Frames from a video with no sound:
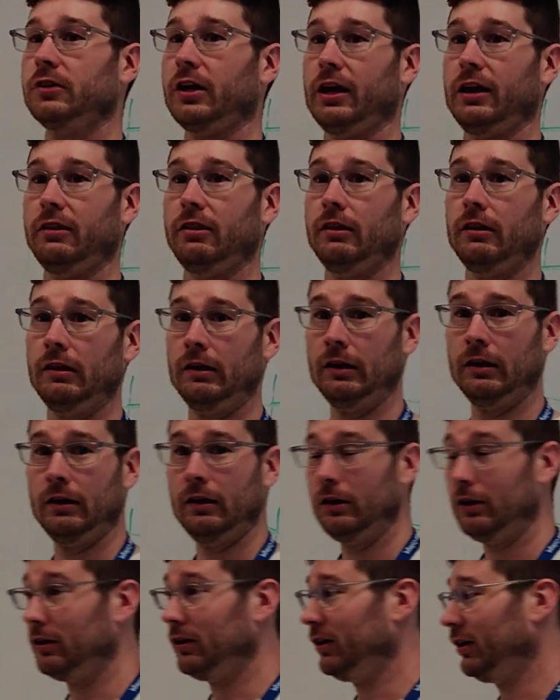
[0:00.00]
Okay,
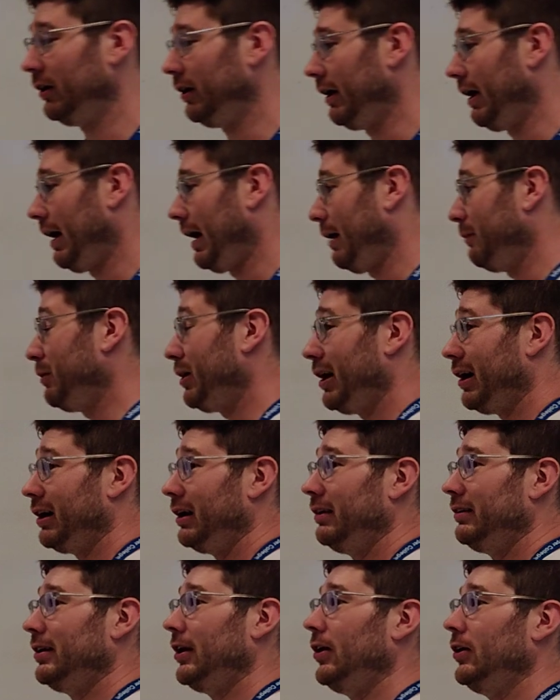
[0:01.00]
I'm not
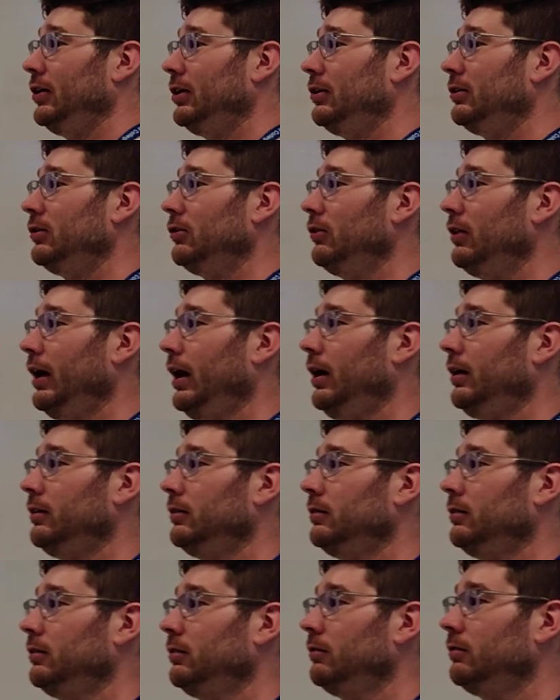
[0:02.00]
going to tell you to do that.
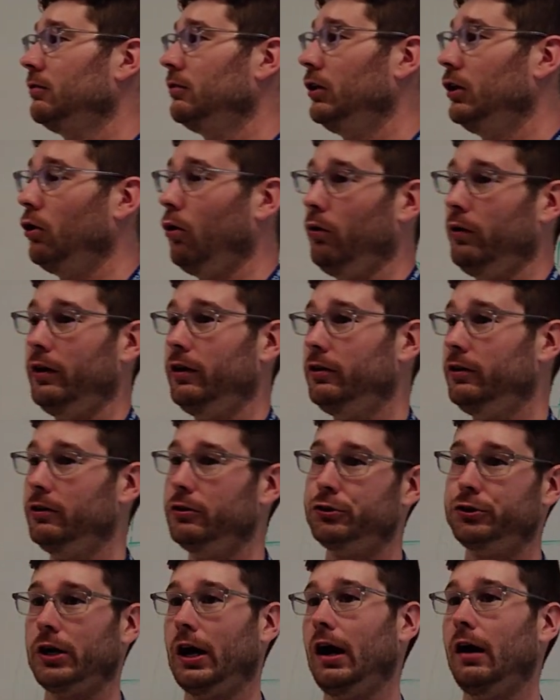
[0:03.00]
No one in
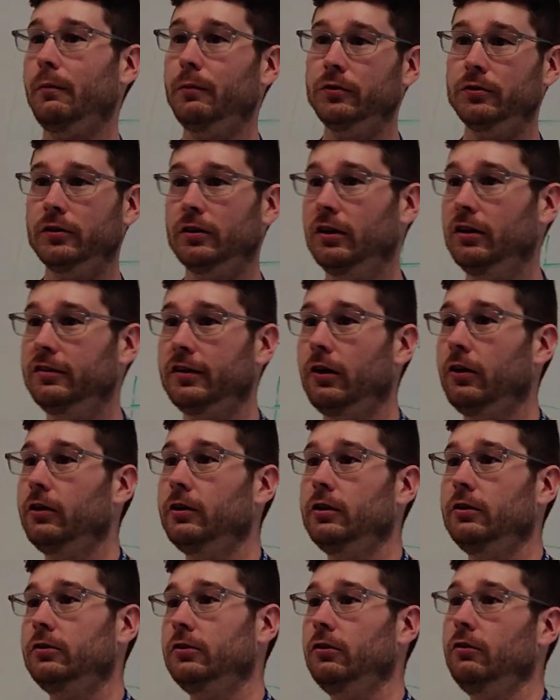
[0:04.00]
your job is going to tell
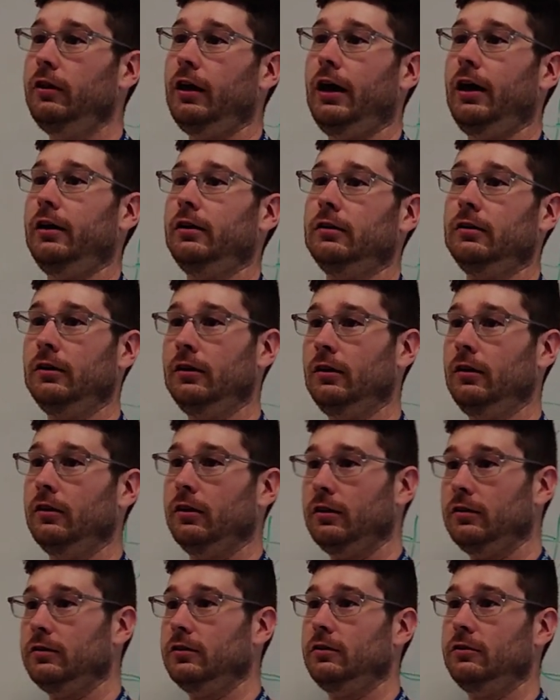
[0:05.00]
you to do that.
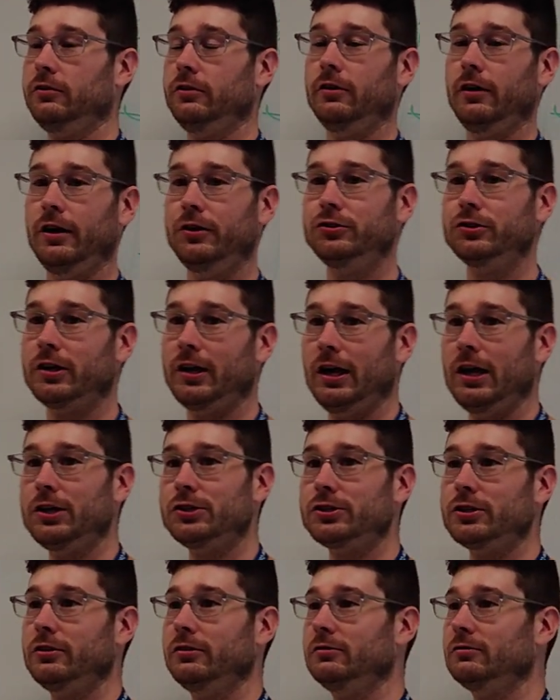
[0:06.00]
This is your
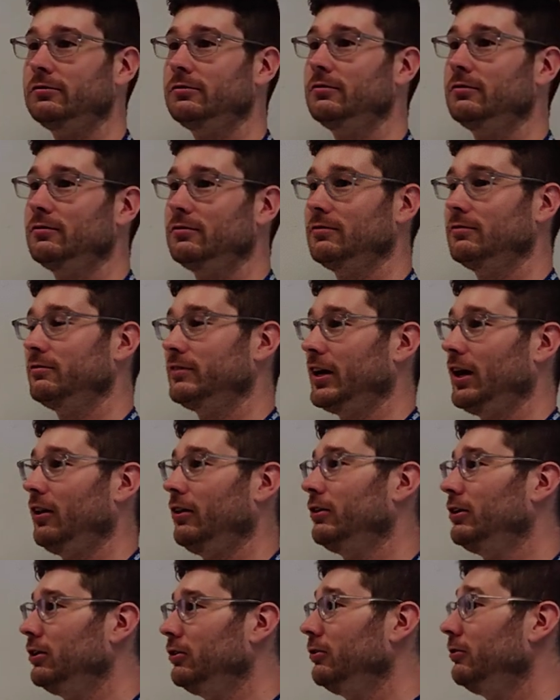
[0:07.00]
education
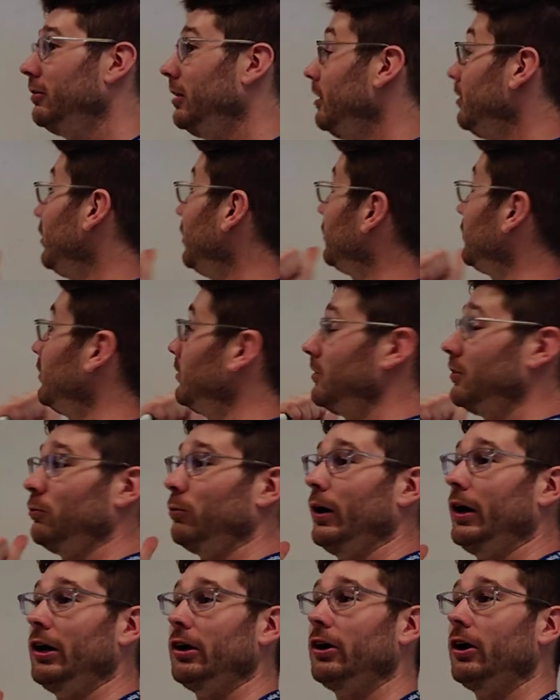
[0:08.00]
telling you that this is
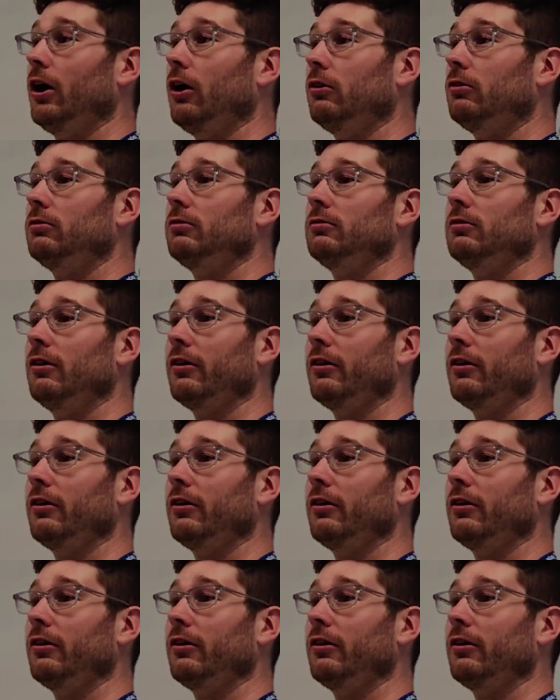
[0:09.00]
the way to go.